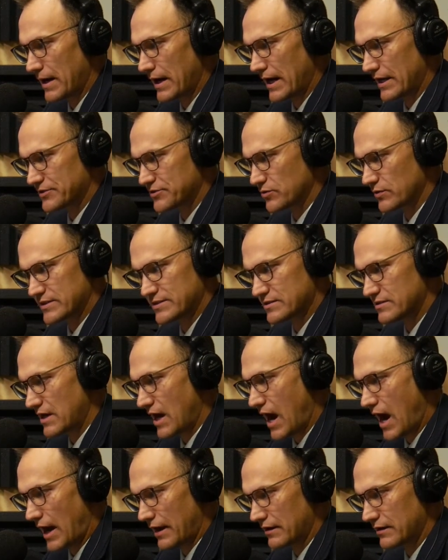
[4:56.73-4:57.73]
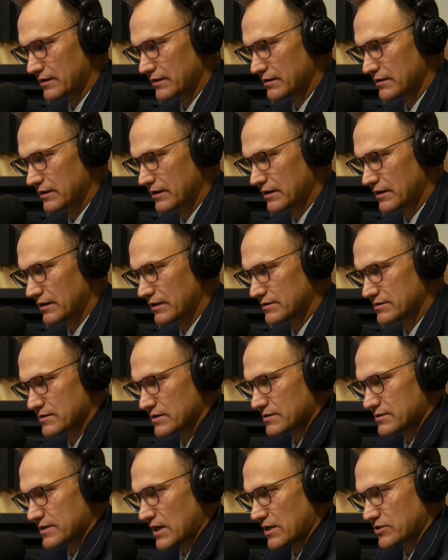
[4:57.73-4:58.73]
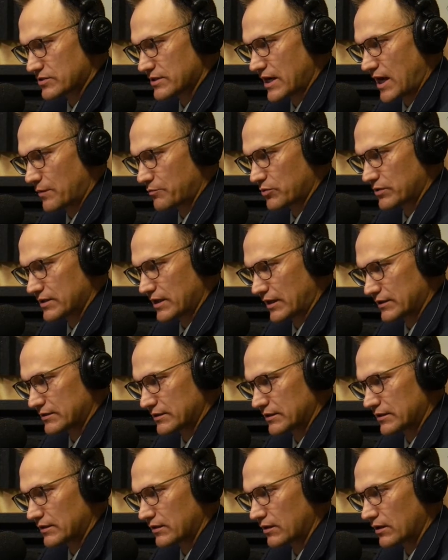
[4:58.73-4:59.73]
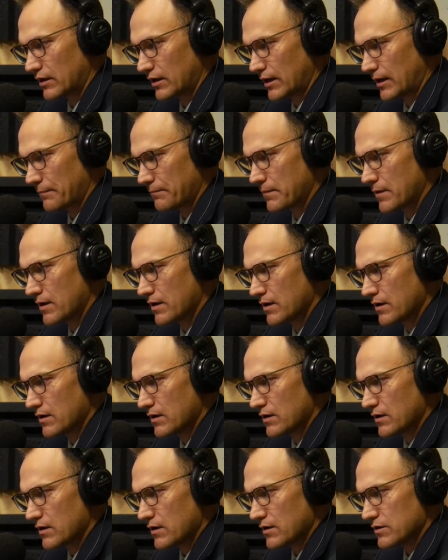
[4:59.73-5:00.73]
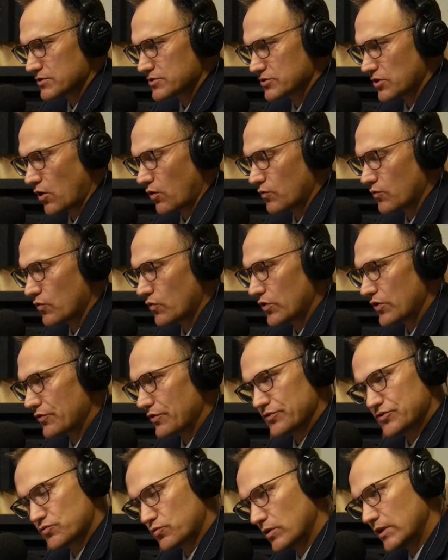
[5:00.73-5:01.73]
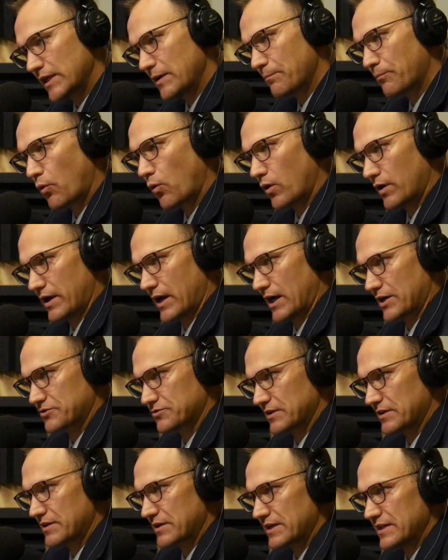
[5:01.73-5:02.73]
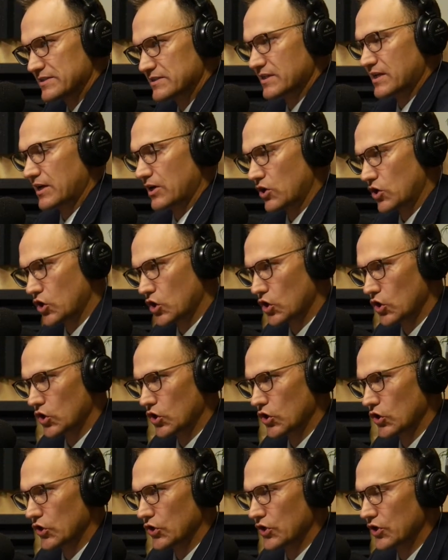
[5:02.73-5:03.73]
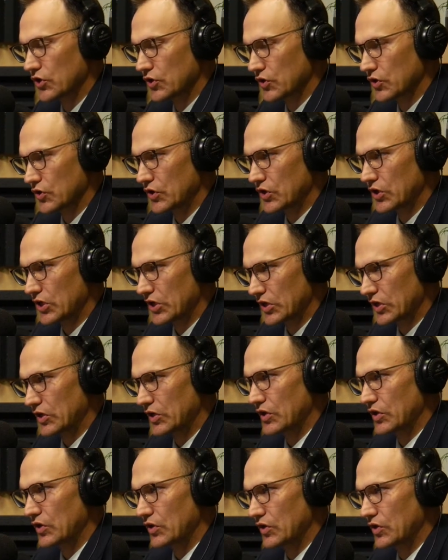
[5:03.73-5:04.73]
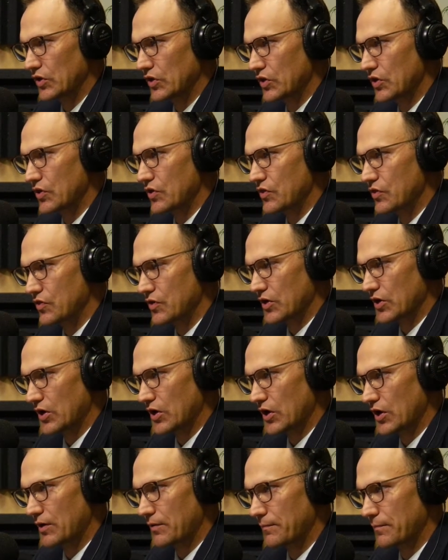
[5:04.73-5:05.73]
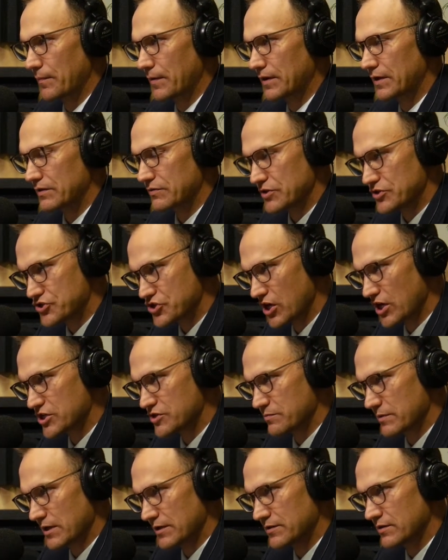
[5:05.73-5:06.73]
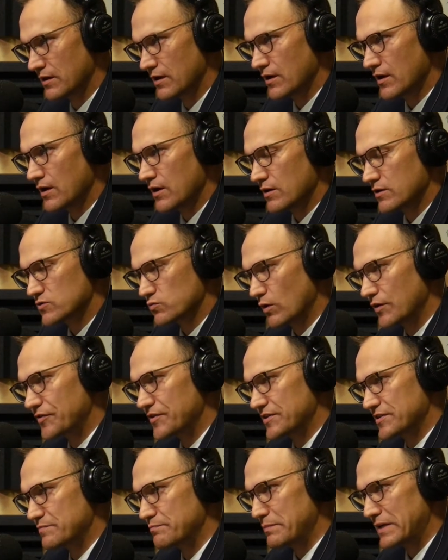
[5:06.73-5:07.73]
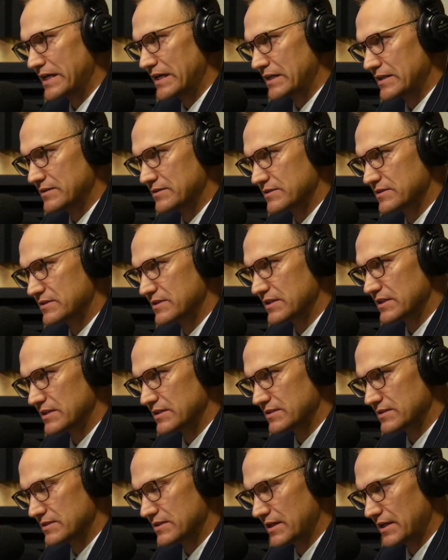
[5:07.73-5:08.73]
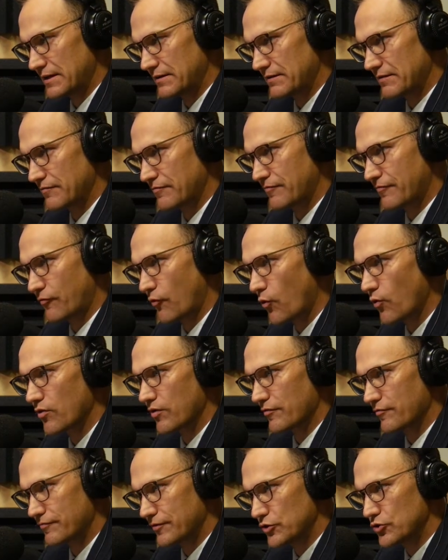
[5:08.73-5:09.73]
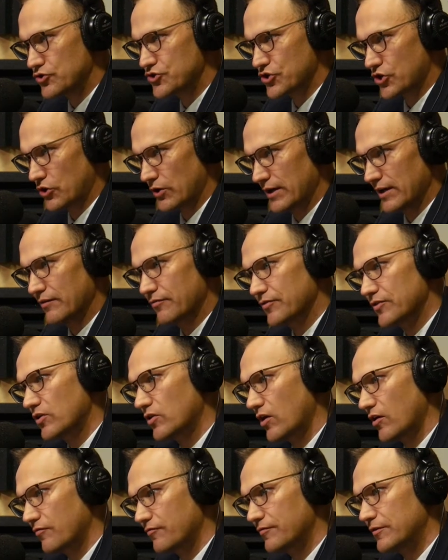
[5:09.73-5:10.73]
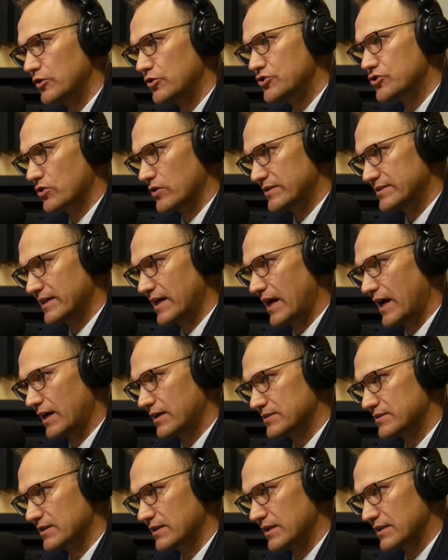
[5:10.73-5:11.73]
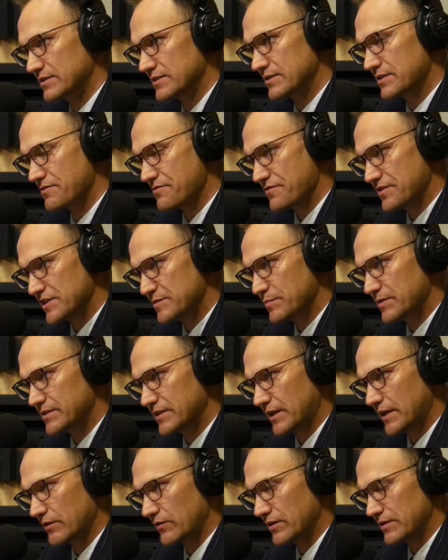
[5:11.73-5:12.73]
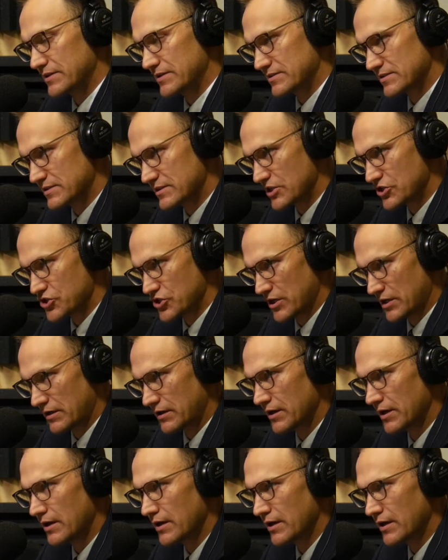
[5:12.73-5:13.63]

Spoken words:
And so it's not. It's actually not protected. So it's really important, actually, that he's concurred in the judgment. So what this means is that for the future, if there are future attacks against this particular decision,